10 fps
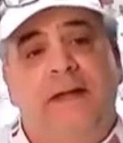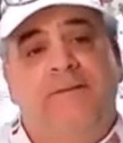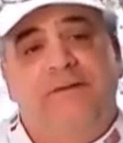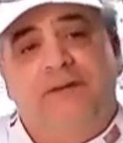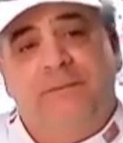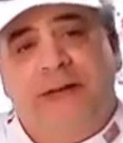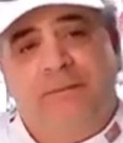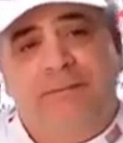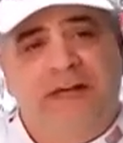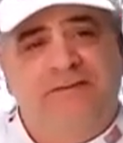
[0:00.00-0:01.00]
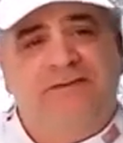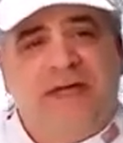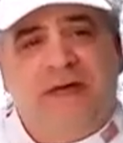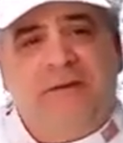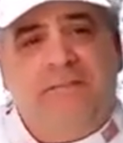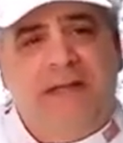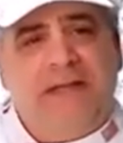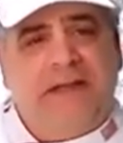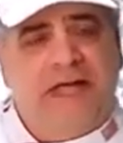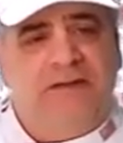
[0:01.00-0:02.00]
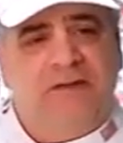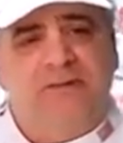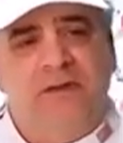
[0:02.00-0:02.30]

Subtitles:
and the tomato paste, they're going to make like this